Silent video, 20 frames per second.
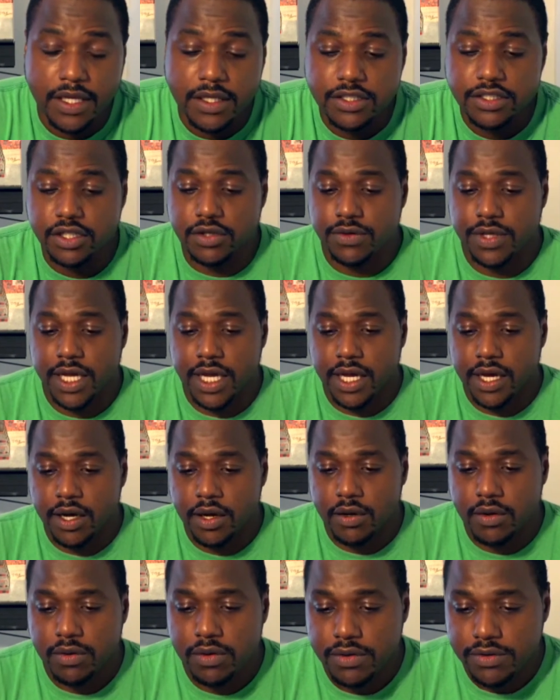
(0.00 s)
So
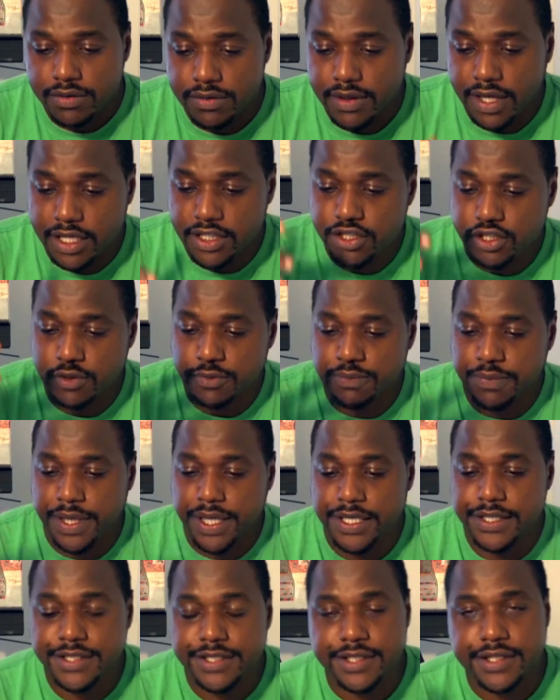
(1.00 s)
now that you
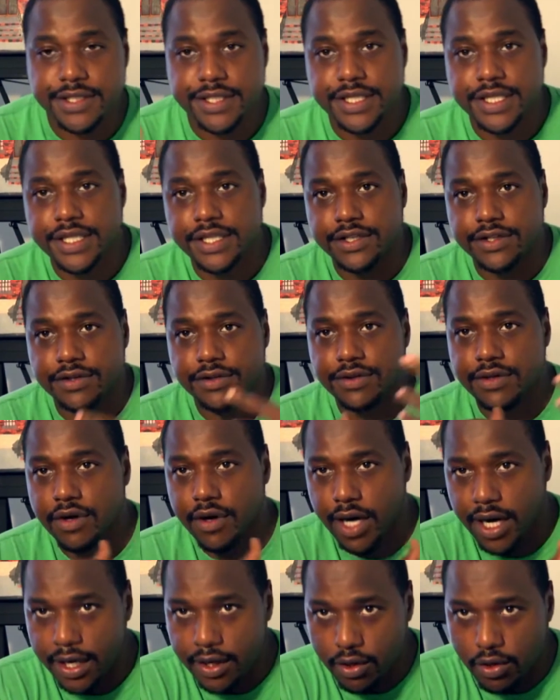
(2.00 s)
basically, you
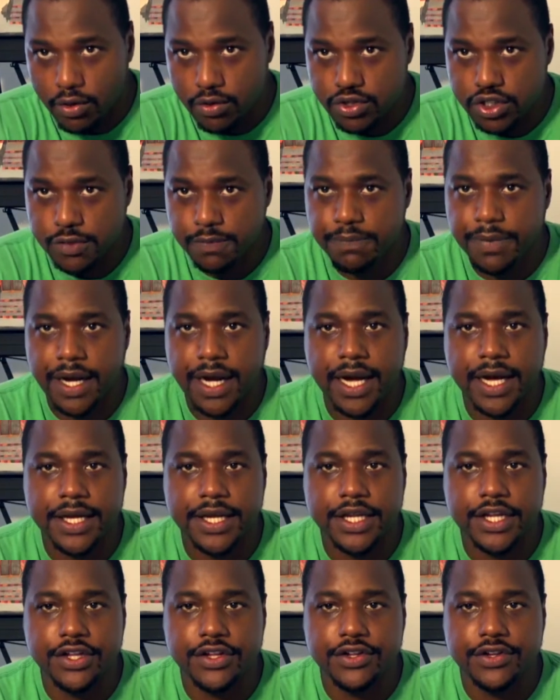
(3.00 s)
know how to hold your body,
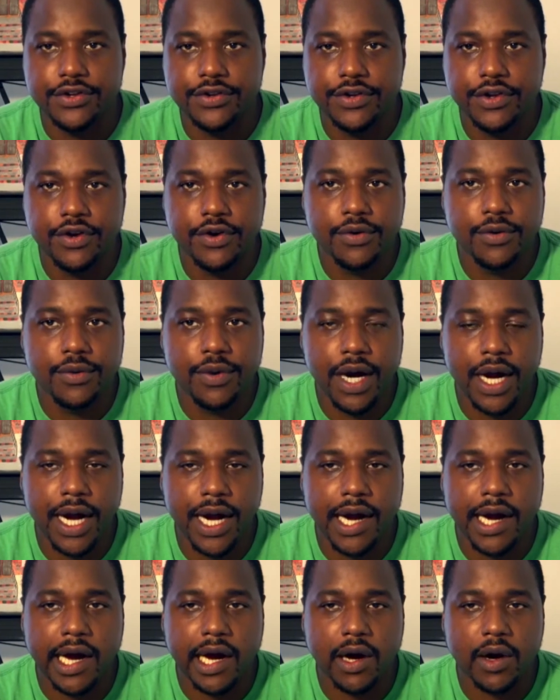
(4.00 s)
you know
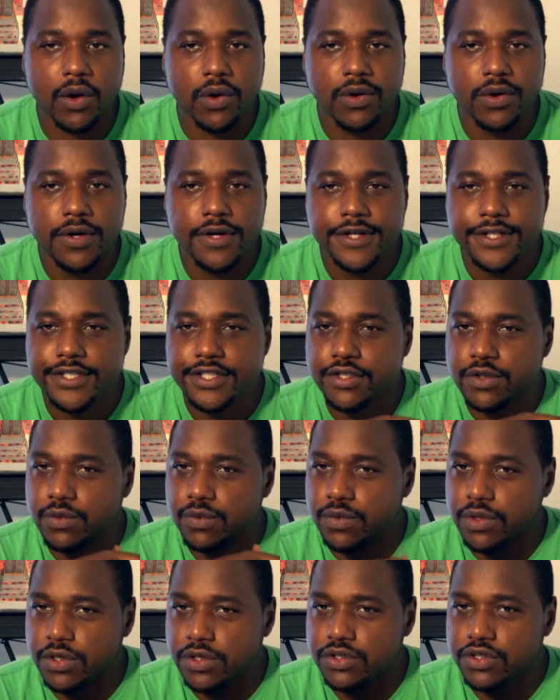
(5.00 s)
how to
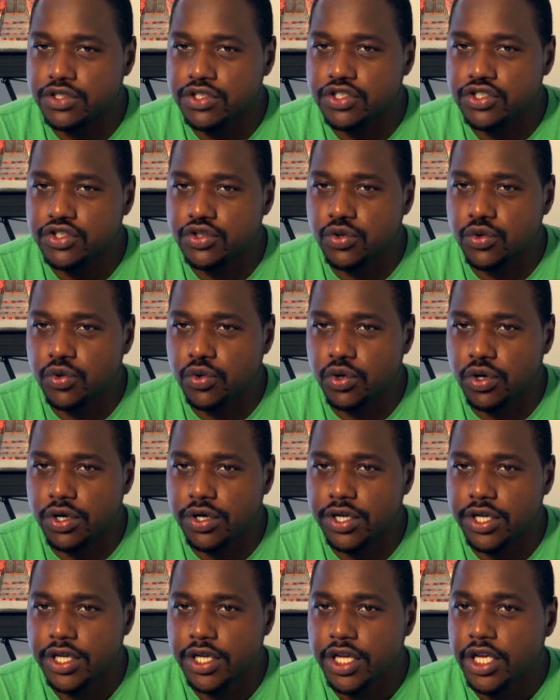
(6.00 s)
wield the
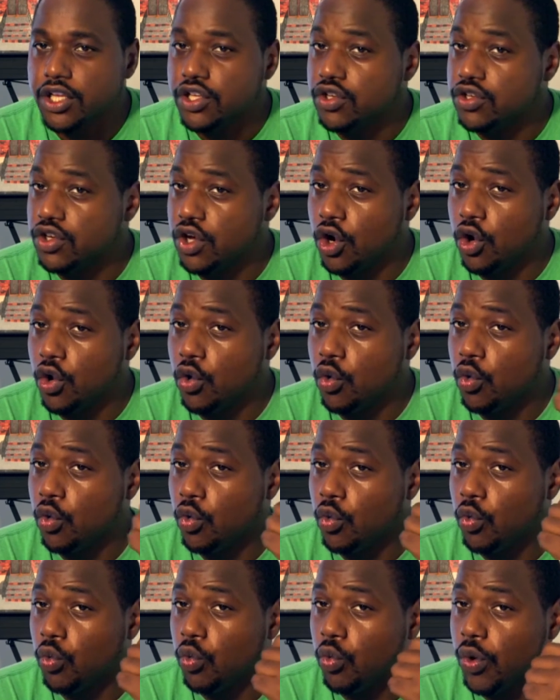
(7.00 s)
sword, you know
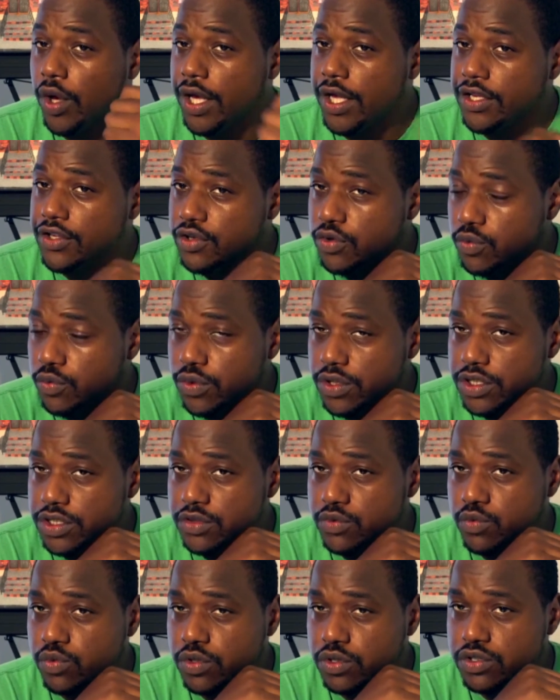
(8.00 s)
when to wield
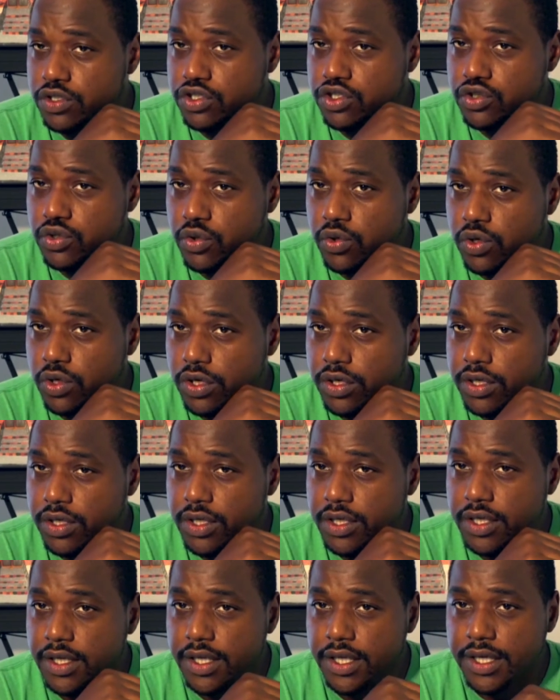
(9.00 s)
the sword,
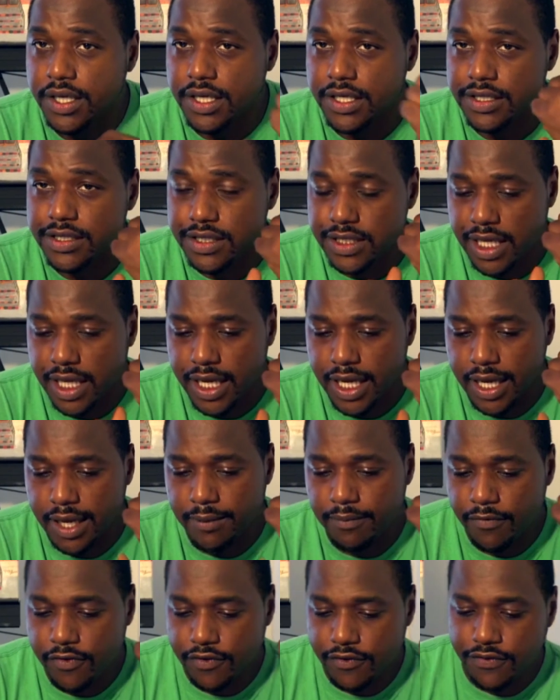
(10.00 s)
it's
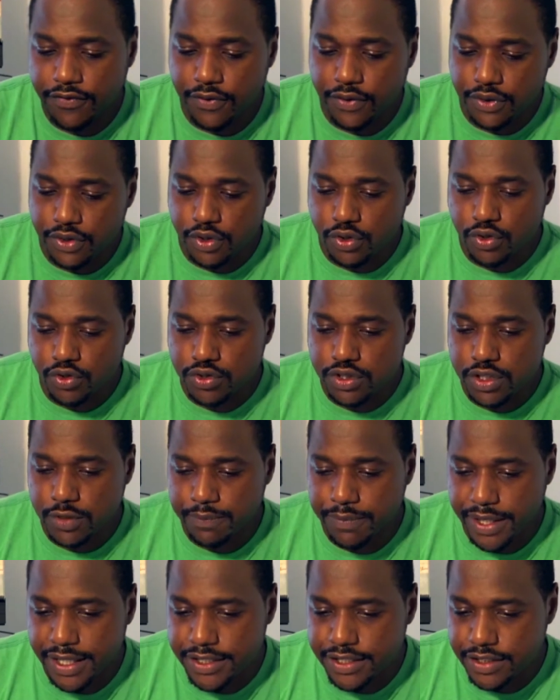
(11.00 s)
time for you to
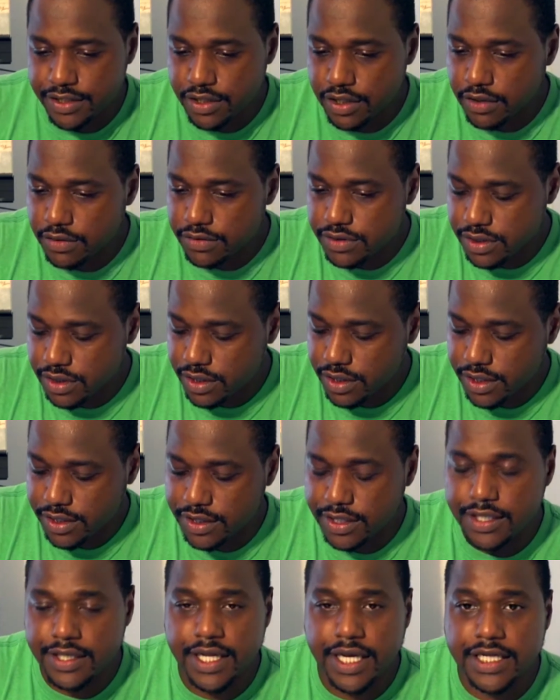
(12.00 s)
basically go to
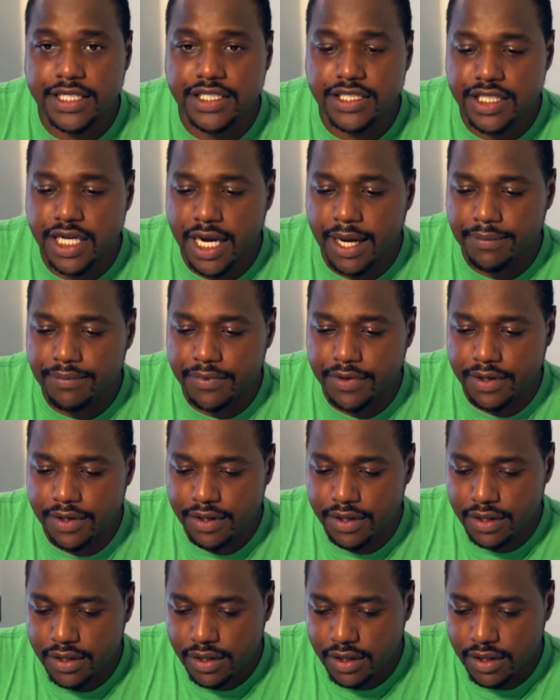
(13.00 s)
the next chapter,